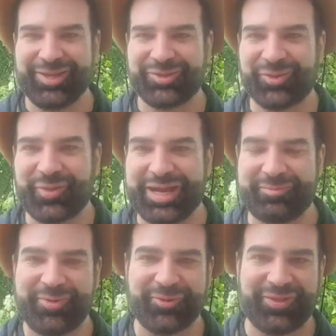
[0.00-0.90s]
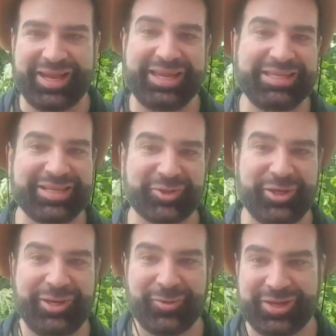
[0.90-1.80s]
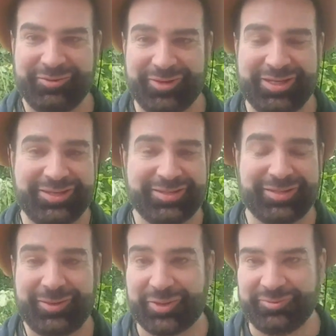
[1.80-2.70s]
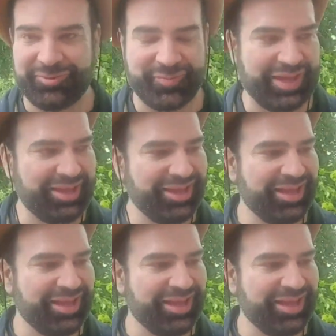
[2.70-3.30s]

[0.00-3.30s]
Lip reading: So when I'm not there, he's looking for me.